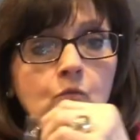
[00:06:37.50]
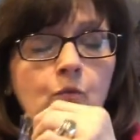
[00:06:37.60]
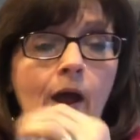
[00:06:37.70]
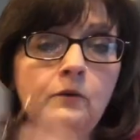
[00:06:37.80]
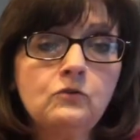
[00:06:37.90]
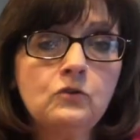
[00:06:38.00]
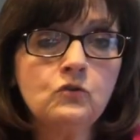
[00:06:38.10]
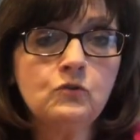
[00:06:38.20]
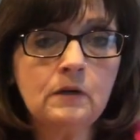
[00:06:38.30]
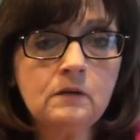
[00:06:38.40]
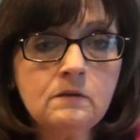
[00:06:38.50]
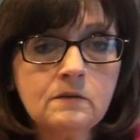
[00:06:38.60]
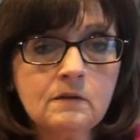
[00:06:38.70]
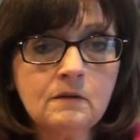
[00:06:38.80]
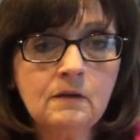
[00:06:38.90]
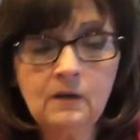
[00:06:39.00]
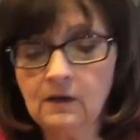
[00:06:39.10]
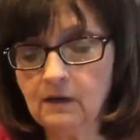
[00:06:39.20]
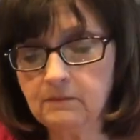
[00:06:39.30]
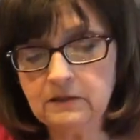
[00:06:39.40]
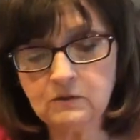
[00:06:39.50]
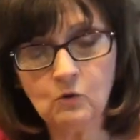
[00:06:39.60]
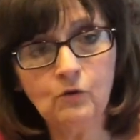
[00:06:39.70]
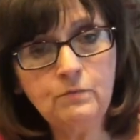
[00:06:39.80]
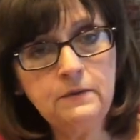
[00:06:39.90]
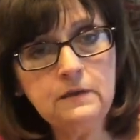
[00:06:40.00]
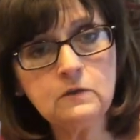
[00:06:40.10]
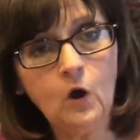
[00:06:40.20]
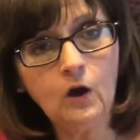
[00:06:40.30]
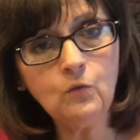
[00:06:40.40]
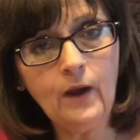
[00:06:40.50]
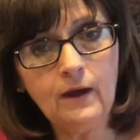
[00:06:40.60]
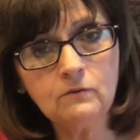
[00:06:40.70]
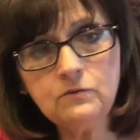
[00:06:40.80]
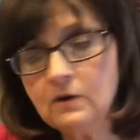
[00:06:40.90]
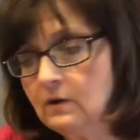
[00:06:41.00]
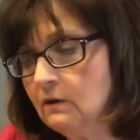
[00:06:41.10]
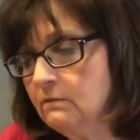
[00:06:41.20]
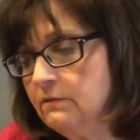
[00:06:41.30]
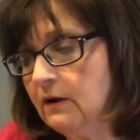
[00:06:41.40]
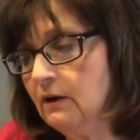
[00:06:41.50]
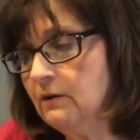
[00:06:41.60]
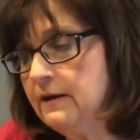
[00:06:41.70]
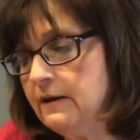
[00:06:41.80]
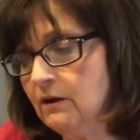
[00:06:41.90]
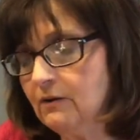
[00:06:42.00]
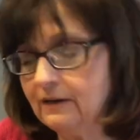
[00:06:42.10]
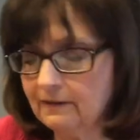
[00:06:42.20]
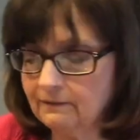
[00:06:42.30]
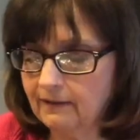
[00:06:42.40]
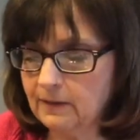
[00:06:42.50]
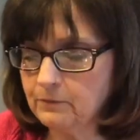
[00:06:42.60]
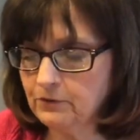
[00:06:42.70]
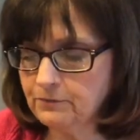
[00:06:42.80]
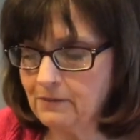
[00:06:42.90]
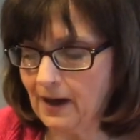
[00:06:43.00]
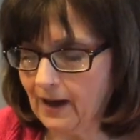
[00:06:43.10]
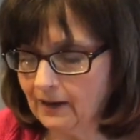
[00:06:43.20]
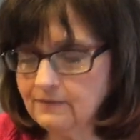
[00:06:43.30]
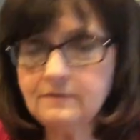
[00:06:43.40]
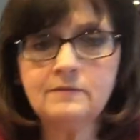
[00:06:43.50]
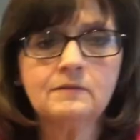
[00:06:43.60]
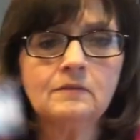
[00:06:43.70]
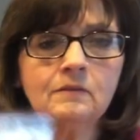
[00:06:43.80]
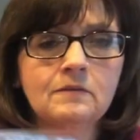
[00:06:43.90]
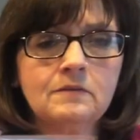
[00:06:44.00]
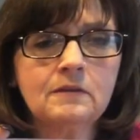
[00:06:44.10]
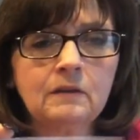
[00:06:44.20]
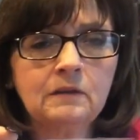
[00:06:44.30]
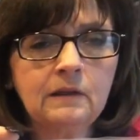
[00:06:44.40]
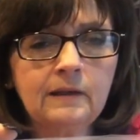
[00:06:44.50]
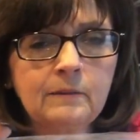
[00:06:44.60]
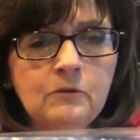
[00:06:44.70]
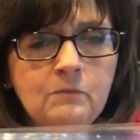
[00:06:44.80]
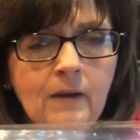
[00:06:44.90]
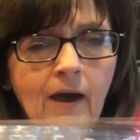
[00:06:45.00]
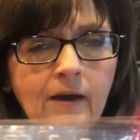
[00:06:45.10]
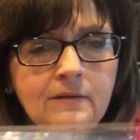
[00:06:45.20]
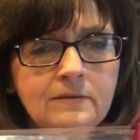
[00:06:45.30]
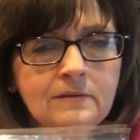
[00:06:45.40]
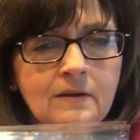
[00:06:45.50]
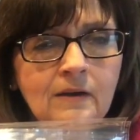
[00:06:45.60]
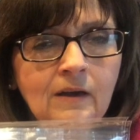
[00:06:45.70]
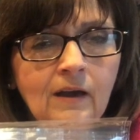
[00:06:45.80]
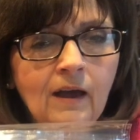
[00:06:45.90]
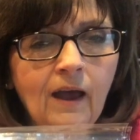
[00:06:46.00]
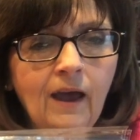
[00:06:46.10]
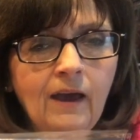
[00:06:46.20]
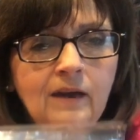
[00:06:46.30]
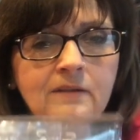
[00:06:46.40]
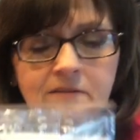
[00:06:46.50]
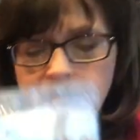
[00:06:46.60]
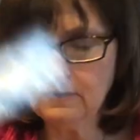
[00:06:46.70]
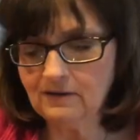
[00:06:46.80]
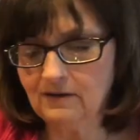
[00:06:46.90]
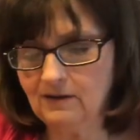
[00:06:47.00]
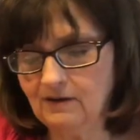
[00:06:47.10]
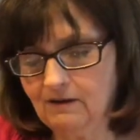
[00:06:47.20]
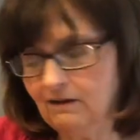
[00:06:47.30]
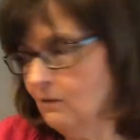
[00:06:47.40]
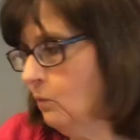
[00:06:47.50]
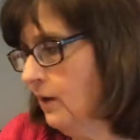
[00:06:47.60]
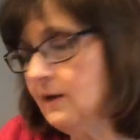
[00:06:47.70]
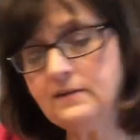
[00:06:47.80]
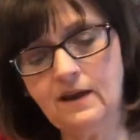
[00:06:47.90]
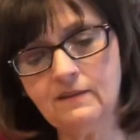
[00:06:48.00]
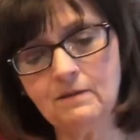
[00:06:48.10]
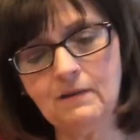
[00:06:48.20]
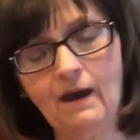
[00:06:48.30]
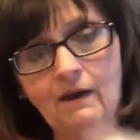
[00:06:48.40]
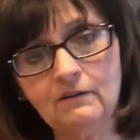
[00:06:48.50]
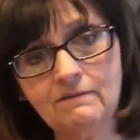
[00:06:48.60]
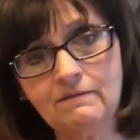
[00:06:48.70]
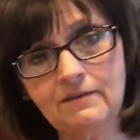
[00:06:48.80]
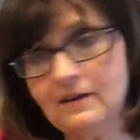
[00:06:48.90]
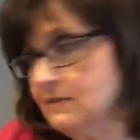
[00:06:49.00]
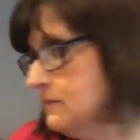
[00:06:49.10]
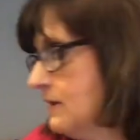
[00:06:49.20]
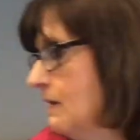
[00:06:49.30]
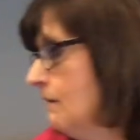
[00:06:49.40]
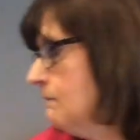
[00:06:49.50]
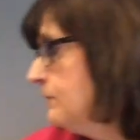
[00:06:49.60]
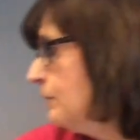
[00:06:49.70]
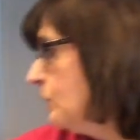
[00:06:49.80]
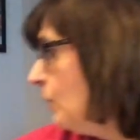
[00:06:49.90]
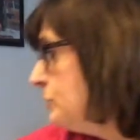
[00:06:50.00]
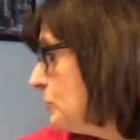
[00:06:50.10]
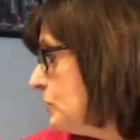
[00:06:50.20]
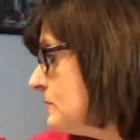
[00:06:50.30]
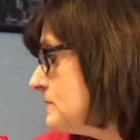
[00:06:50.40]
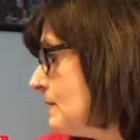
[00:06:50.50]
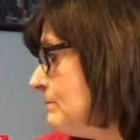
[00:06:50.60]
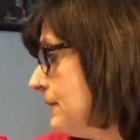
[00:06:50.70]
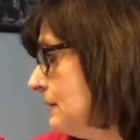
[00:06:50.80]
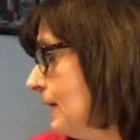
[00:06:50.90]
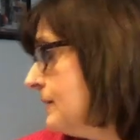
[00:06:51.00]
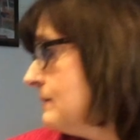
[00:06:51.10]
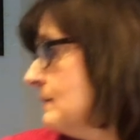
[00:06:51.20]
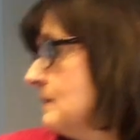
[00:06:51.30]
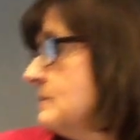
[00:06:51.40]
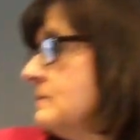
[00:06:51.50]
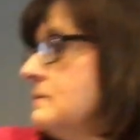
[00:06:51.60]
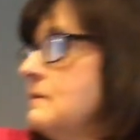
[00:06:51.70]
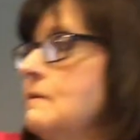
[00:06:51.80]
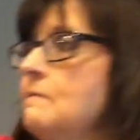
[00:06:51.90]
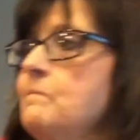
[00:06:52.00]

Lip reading: round drills, means all the beads are round. They're here in labeled bags. You see the little labeled bags. And when I take them out of this, they're going to look something like this